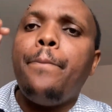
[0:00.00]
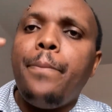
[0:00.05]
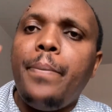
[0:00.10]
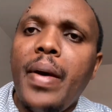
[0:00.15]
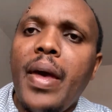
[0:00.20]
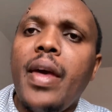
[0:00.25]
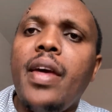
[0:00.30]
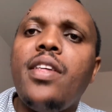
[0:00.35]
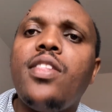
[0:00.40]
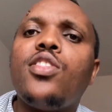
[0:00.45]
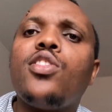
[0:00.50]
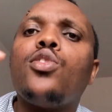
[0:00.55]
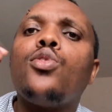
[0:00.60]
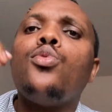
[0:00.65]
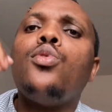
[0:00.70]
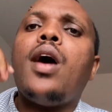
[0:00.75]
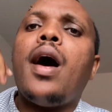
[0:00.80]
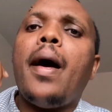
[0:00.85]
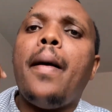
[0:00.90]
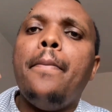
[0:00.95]
Pay
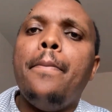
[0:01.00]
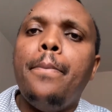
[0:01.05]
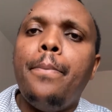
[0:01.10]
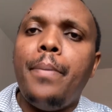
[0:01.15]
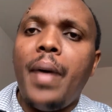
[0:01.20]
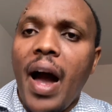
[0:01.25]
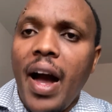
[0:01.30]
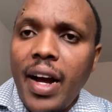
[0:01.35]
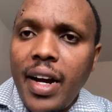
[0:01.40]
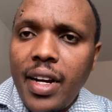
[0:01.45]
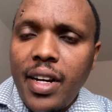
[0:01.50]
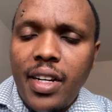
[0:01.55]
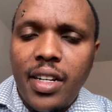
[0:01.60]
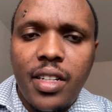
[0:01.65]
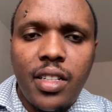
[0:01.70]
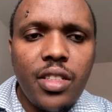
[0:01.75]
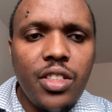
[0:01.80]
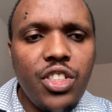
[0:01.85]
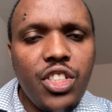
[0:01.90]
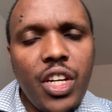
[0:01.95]
through a bank
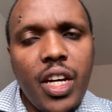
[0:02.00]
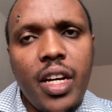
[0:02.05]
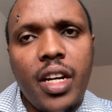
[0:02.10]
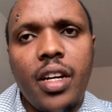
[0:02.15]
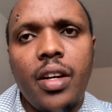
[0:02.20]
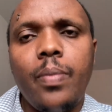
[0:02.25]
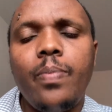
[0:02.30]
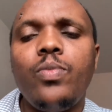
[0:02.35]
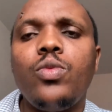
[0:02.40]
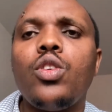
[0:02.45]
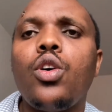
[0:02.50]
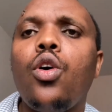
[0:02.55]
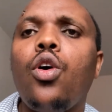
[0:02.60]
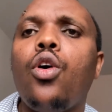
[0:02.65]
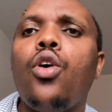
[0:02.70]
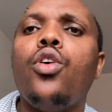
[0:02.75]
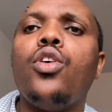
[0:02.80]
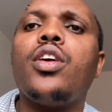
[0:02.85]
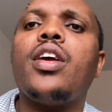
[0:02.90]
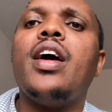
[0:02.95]
check
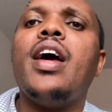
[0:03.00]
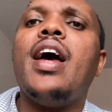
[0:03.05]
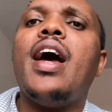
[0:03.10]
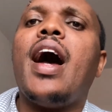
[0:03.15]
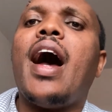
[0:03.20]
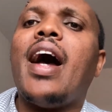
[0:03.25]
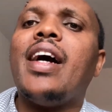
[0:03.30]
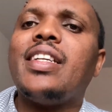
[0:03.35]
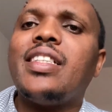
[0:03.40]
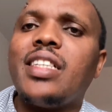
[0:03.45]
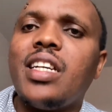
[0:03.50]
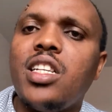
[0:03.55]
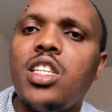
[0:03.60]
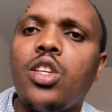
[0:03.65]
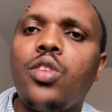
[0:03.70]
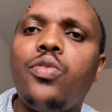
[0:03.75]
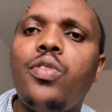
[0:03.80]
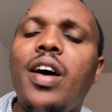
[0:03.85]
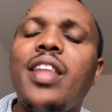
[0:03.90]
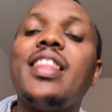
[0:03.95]
or a
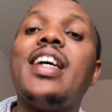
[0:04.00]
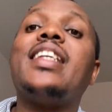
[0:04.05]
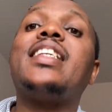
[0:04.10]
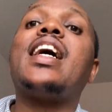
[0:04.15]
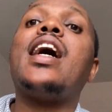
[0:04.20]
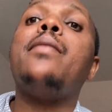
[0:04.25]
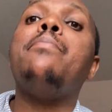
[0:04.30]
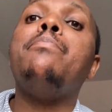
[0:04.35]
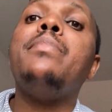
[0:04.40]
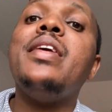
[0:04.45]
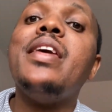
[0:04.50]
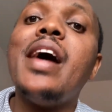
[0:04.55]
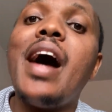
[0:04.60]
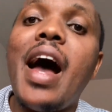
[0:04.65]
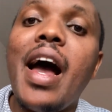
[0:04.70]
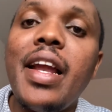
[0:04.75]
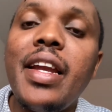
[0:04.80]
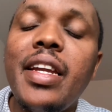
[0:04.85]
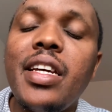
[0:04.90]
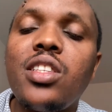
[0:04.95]
transfer that can be
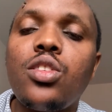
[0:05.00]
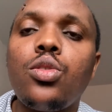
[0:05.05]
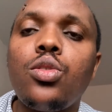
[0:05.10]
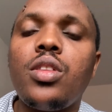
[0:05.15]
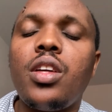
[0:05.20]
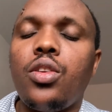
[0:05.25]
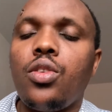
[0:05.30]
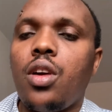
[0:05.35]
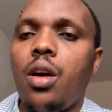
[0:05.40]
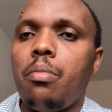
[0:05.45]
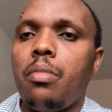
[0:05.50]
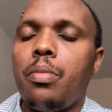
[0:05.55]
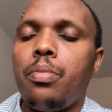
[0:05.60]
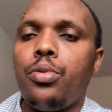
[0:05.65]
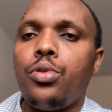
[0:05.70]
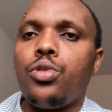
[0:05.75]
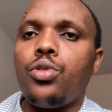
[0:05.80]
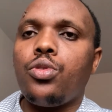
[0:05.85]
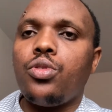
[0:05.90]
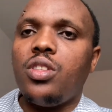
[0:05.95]
annexed, so that you can be
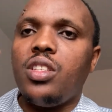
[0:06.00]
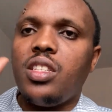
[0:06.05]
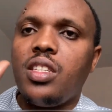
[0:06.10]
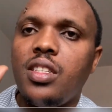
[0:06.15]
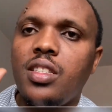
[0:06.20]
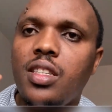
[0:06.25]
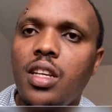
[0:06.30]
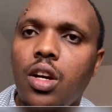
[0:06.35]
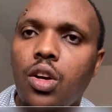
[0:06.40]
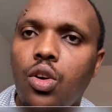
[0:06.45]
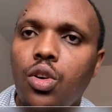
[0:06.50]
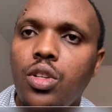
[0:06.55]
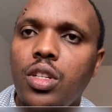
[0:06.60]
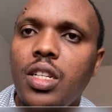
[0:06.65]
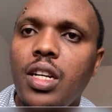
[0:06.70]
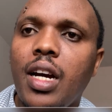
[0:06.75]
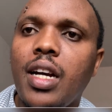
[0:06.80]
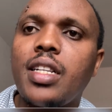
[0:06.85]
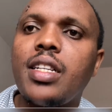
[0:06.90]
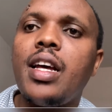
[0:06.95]
able to show this is a
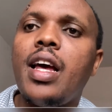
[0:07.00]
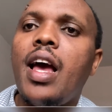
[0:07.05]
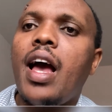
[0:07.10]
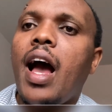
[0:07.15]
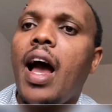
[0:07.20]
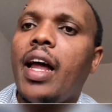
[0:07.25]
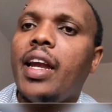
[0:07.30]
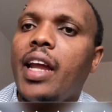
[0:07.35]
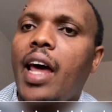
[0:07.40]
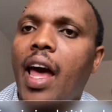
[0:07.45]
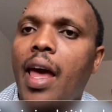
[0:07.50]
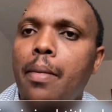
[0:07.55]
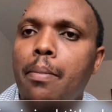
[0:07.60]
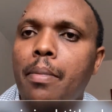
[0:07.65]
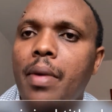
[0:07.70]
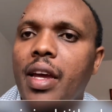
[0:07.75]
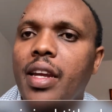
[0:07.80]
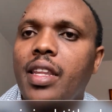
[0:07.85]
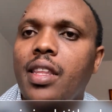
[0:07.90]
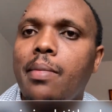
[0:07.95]
contract and I
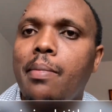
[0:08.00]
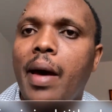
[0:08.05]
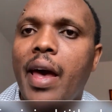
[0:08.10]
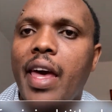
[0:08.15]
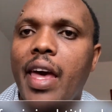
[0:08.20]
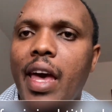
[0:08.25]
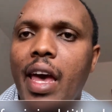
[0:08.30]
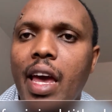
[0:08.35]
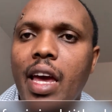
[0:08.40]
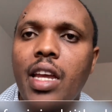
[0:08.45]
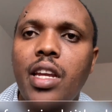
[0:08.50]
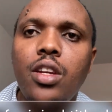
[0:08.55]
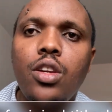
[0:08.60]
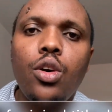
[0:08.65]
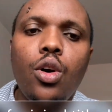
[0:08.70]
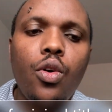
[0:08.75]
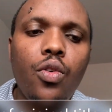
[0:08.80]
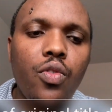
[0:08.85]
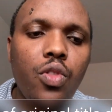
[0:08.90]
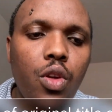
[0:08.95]
met my end
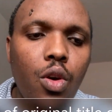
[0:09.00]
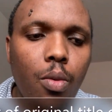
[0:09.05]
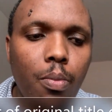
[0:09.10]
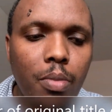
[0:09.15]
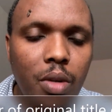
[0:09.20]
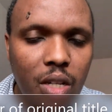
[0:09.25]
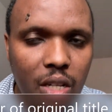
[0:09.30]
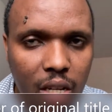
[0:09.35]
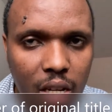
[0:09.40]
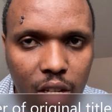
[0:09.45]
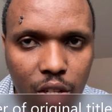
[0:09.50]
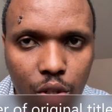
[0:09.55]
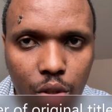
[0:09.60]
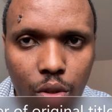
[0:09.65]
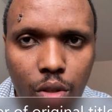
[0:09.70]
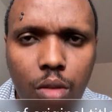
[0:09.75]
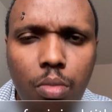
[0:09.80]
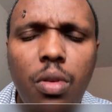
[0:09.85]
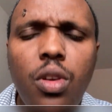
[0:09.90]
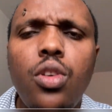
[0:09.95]
of the
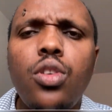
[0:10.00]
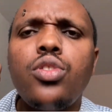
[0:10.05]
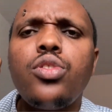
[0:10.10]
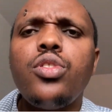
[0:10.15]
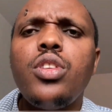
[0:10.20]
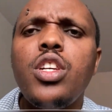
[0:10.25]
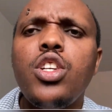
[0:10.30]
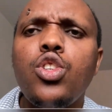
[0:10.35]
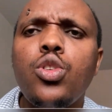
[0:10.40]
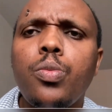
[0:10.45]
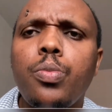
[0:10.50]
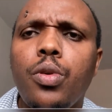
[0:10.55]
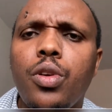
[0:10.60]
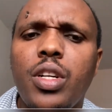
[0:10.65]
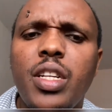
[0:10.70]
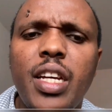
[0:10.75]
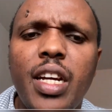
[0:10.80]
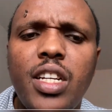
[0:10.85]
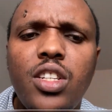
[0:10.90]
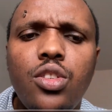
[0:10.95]
obligations, because you need to
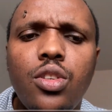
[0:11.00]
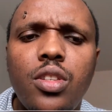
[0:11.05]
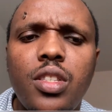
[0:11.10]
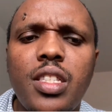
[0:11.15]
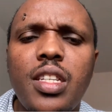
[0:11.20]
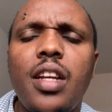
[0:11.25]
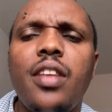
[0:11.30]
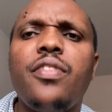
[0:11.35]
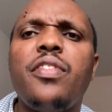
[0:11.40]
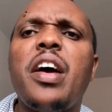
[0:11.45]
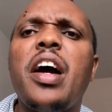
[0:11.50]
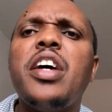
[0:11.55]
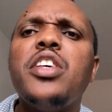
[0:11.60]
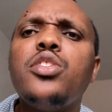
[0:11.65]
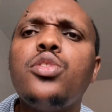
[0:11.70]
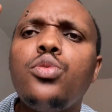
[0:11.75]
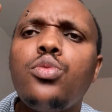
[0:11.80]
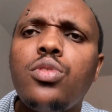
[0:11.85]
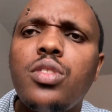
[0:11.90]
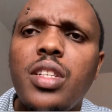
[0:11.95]
protect yourself
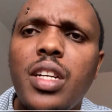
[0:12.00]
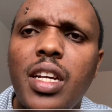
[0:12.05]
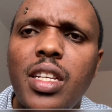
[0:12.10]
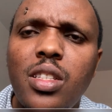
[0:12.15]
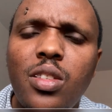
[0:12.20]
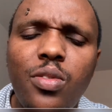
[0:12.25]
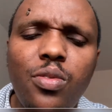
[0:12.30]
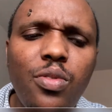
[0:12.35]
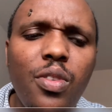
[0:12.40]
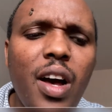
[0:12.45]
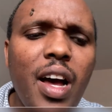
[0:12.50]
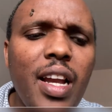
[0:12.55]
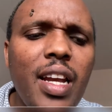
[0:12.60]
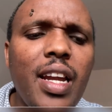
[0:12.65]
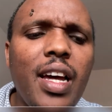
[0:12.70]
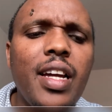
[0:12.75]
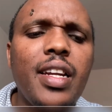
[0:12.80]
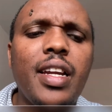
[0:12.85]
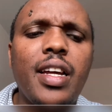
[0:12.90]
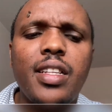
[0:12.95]
as you transfer
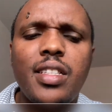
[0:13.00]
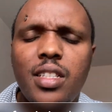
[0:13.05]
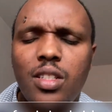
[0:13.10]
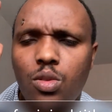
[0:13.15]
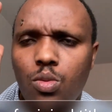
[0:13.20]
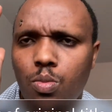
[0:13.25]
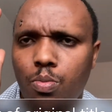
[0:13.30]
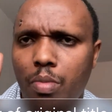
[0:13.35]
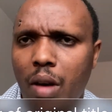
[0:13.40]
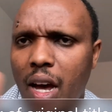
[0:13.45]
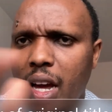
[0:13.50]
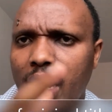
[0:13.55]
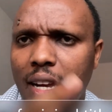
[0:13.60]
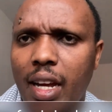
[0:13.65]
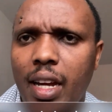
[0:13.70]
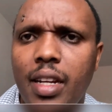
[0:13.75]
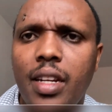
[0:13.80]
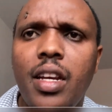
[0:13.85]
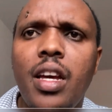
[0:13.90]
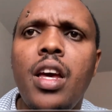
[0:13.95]
land, as you buy
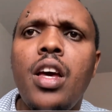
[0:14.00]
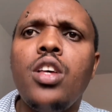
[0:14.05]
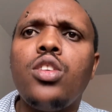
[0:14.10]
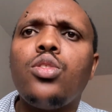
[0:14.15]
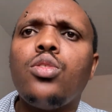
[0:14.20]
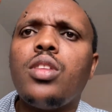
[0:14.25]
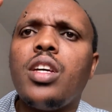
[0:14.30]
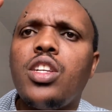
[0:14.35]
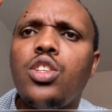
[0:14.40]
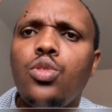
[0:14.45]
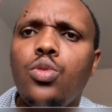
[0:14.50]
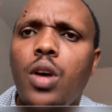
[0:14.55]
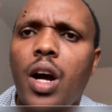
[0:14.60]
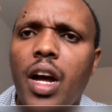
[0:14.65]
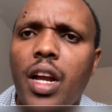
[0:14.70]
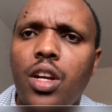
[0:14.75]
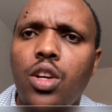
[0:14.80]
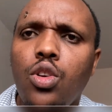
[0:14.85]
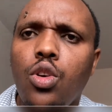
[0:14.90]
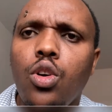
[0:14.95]
land, so that you
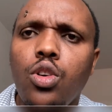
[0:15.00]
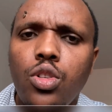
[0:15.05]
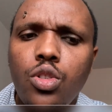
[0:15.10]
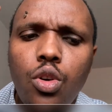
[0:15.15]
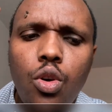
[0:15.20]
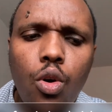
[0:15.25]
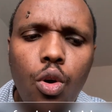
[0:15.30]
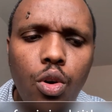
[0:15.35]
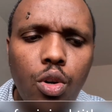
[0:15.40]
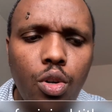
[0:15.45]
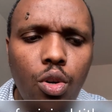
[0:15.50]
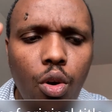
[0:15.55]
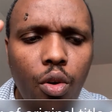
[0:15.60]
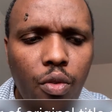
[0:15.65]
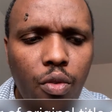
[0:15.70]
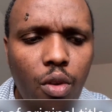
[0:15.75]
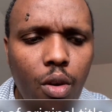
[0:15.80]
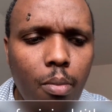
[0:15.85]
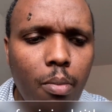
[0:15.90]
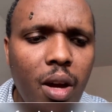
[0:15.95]
are not conned of
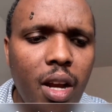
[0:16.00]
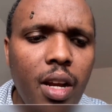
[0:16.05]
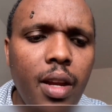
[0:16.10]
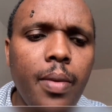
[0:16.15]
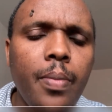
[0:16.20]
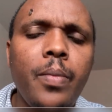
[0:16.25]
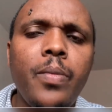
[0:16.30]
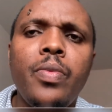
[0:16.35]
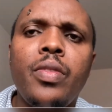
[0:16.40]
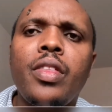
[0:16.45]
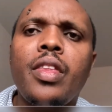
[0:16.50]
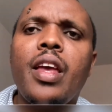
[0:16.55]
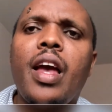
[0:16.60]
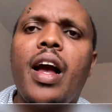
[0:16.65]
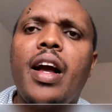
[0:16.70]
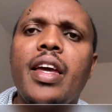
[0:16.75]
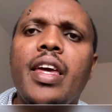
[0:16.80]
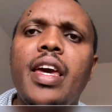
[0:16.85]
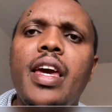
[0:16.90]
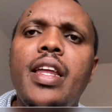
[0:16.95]
your money.
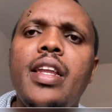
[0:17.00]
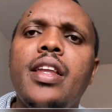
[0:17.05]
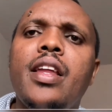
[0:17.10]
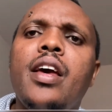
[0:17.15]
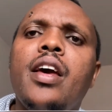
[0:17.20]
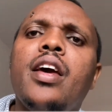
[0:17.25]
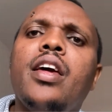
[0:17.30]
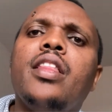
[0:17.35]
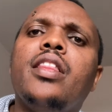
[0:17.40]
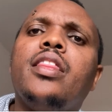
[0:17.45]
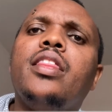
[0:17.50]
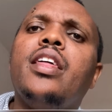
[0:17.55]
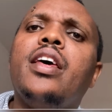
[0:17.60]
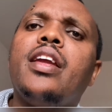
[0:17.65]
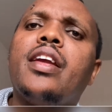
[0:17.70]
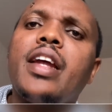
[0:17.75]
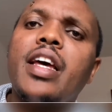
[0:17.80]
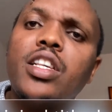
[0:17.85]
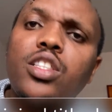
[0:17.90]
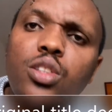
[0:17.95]
Again, the
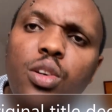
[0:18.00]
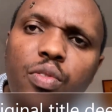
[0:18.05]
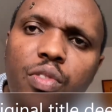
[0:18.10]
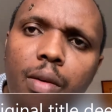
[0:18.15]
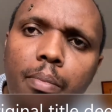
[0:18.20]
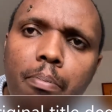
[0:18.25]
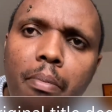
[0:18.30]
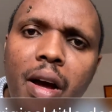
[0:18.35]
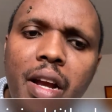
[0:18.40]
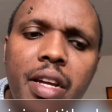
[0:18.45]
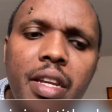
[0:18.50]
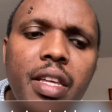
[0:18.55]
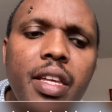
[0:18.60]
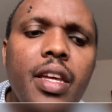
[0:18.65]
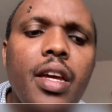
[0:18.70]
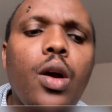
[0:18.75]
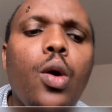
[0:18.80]
rest of the money,